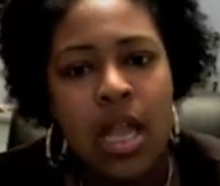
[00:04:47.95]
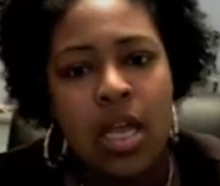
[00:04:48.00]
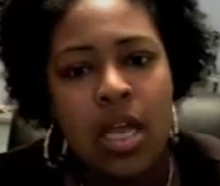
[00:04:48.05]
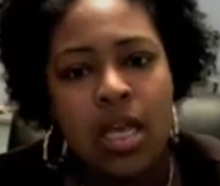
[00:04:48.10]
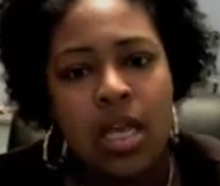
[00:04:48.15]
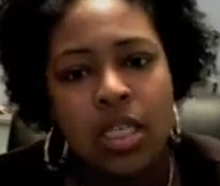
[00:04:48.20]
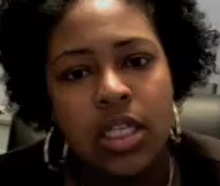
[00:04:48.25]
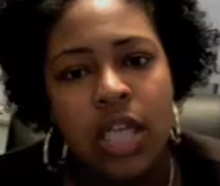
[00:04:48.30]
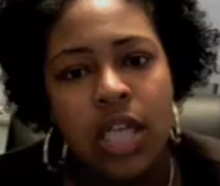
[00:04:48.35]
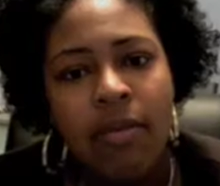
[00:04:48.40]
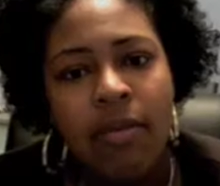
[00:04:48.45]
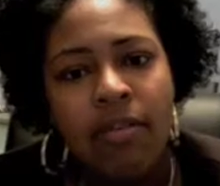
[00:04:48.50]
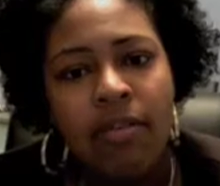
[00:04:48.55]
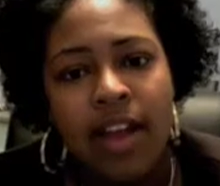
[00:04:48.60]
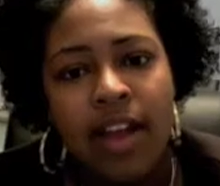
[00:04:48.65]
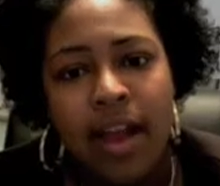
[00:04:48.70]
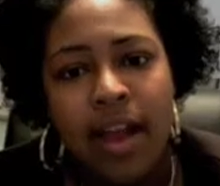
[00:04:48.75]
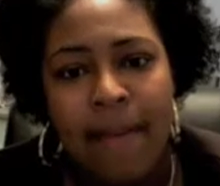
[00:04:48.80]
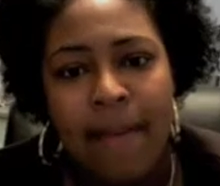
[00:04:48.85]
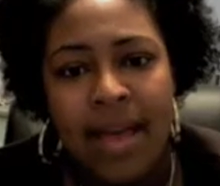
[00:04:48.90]
So I would
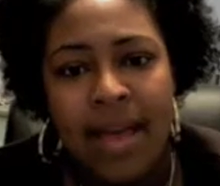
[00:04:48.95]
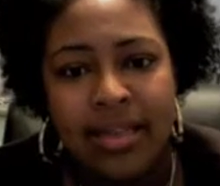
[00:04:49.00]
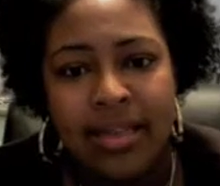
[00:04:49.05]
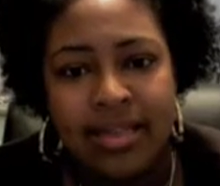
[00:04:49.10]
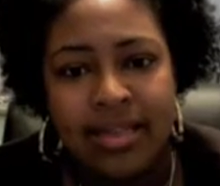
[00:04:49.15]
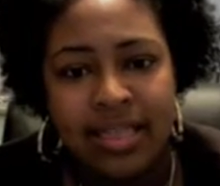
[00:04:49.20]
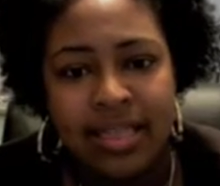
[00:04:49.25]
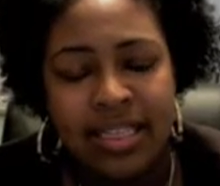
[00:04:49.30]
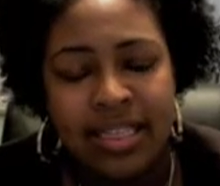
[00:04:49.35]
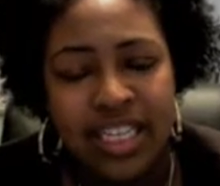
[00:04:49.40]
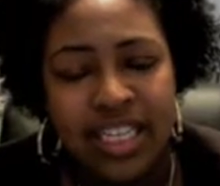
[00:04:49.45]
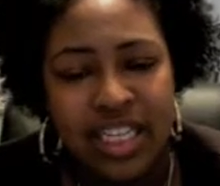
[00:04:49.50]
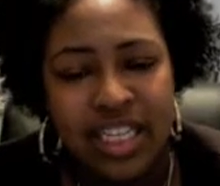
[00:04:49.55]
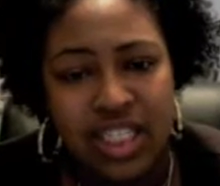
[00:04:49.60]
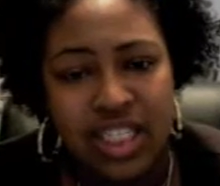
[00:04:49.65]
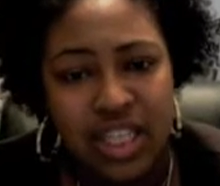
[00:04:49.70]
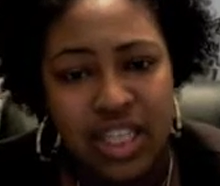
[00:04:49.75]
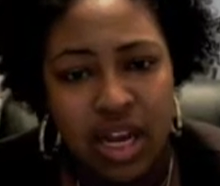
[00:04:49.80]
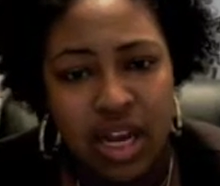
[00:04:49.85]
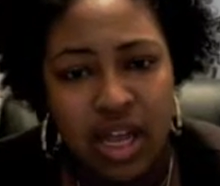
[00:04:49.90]
recommend
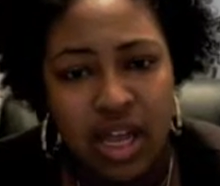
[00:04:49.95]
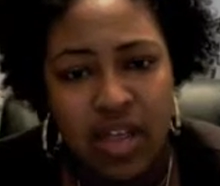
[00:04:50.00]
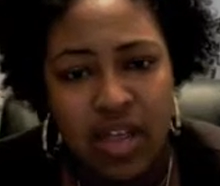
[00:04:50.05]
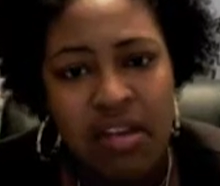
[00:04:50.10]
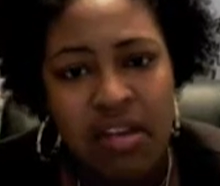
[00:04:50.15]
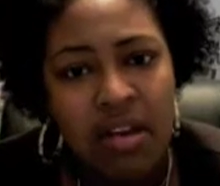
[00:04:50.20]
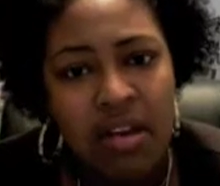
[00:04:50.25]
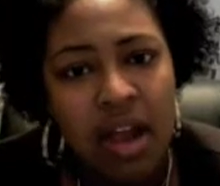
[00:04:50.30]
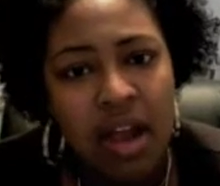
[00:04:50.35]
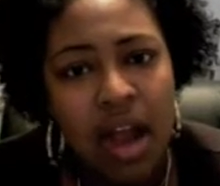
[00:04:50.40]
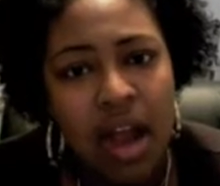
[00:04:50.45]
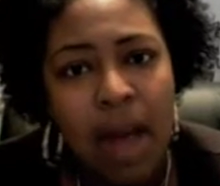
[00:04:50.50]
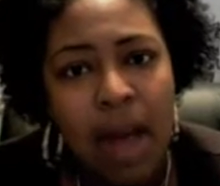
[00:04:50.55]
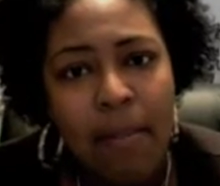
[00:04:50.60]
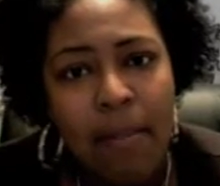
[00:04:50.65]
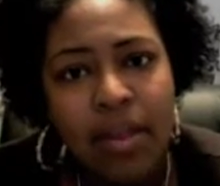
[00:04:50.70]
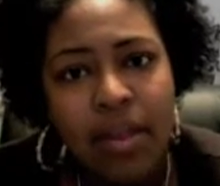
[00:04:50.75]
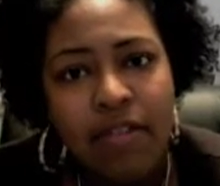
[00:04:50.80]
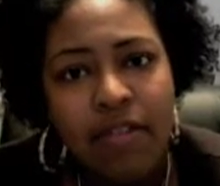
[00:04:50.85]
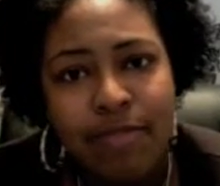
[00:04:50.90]
literature. There are a
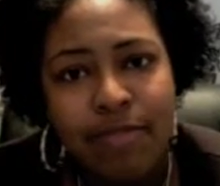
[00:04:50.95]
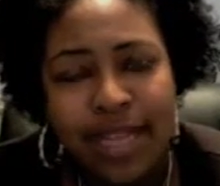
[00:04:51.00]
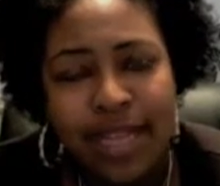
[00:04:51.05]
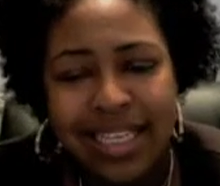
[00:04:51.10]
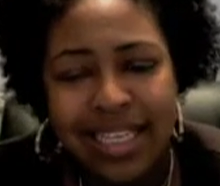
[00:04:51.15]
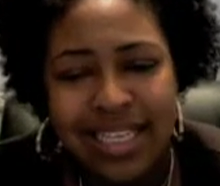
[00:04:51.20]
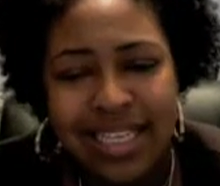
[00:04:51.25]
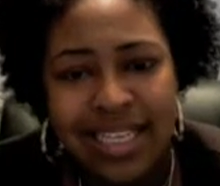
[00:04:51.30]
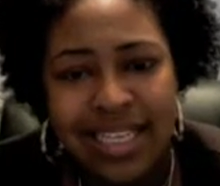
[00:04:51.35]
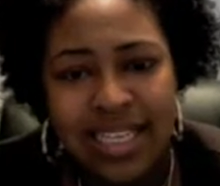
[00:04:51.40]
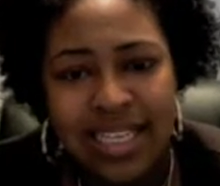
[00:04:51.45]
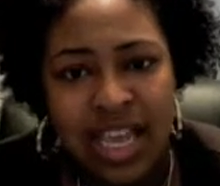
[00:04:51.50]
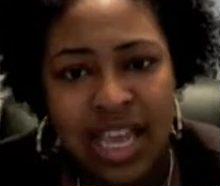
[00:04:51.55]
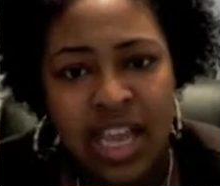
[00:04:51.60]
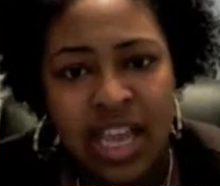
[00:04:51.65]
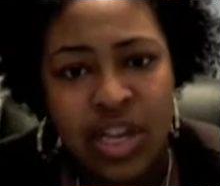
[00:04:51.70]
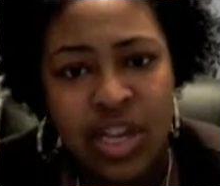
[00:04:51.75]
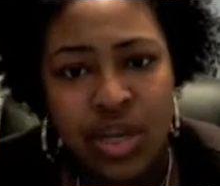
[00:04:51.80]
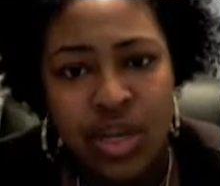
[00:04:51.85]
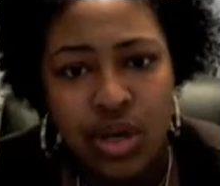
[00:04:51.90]
couple of places
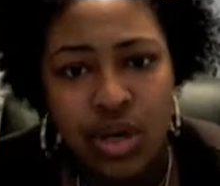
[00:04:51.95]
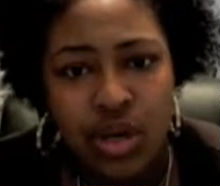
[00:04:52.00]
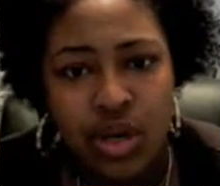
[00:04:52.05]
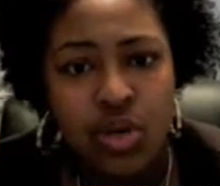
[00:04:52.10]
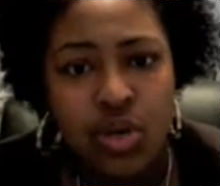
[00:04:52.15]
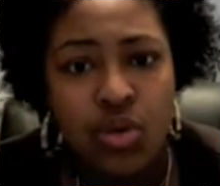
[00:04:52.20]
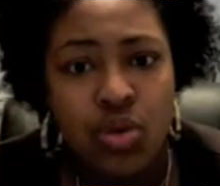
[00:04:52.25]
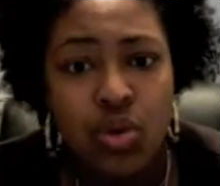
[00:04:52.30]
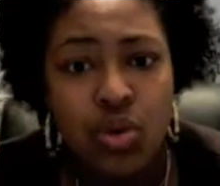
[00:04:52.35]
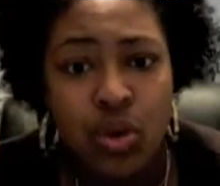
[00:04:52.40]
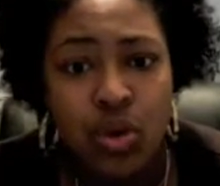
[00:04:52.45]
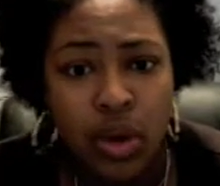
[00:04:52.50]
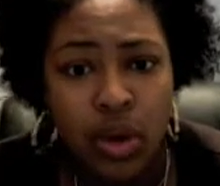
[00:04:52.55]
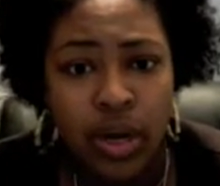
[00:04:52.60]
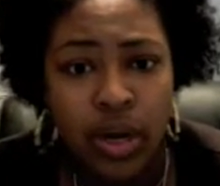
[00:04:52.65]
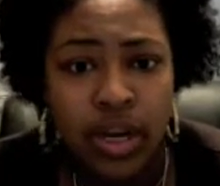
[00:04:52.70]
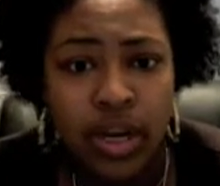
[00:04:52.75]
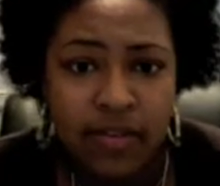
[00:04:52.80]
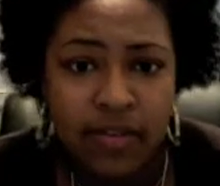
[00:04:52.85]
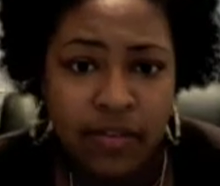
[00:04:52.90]
in New
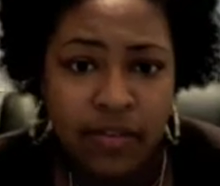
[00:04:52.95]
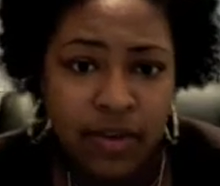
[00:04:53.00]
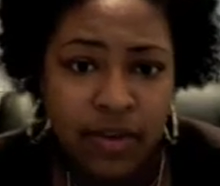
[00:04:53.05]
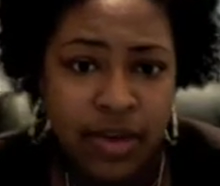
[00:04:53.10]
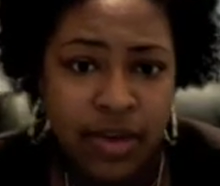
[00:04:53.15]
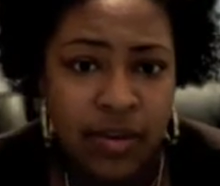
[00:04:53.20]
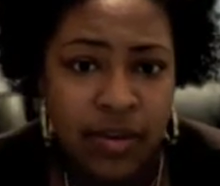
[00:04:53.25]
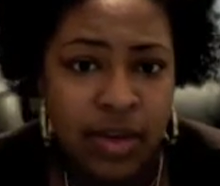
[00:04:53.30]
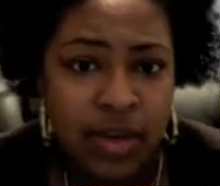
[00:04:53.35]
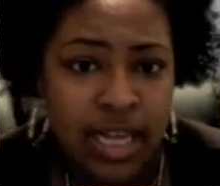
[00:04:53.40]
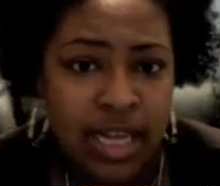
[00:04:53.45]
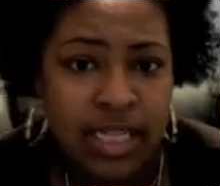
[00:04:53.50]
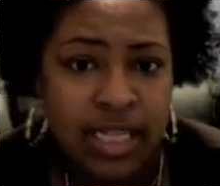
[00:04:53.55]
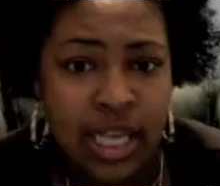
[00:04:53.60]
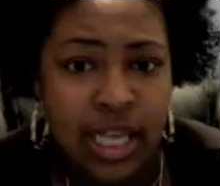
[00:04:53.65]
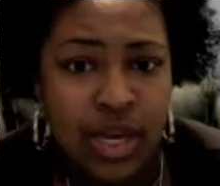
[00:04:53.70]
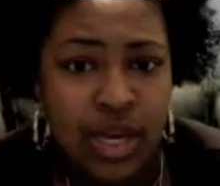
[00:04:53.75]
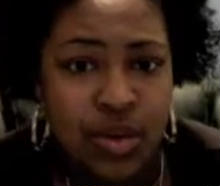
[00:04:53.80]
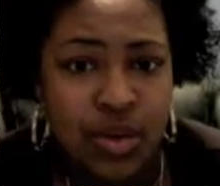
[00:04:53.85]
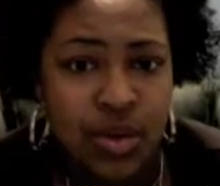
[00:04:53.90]
York, for anyone that's
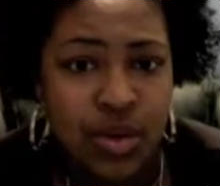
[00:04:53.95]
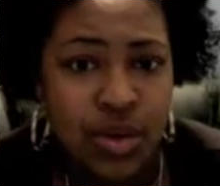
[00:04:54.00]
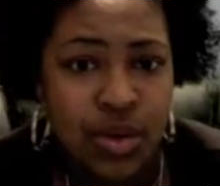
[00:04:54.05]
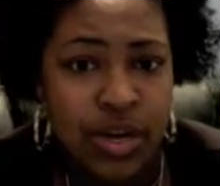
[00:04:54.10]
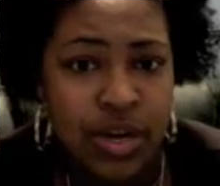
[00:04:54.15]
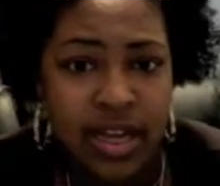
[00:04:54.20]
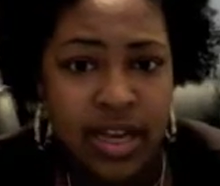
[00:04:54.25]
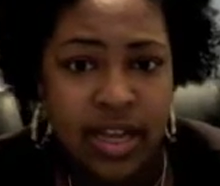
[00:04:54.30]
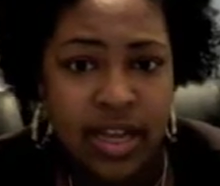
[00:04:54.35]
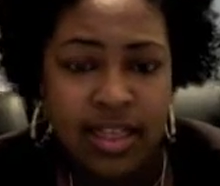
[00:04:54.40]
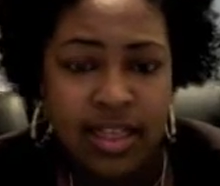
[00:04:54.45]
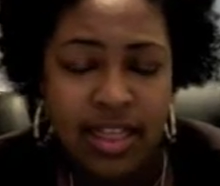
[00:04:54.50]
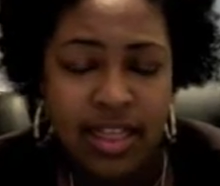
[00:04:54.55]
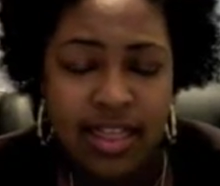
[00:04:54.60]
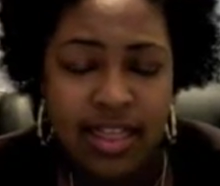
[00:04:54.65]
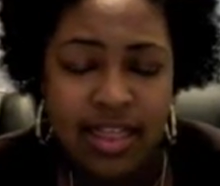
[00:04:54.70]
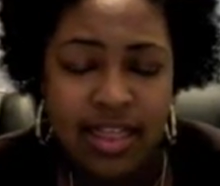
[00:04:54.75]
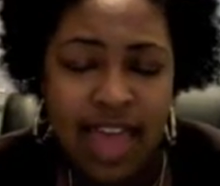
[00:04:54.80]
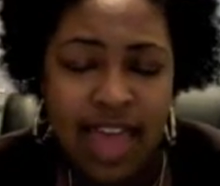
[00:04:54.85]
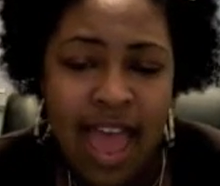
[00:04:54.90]
in New York,
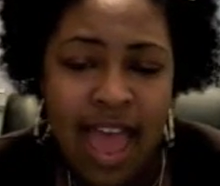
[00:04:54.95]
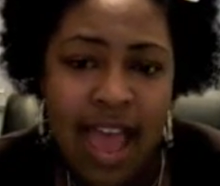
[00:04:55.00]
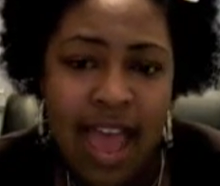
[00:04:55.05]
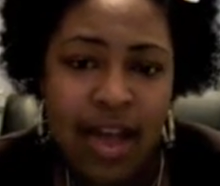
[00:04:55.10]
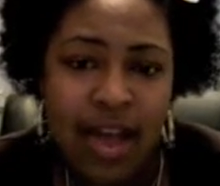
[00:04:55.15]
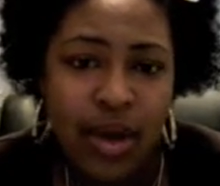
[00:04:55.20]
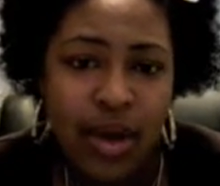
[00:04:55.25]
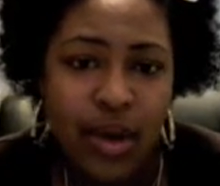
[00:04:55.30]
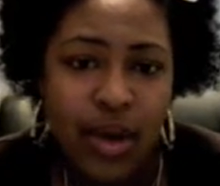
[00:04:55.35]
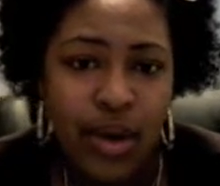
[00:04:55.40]
that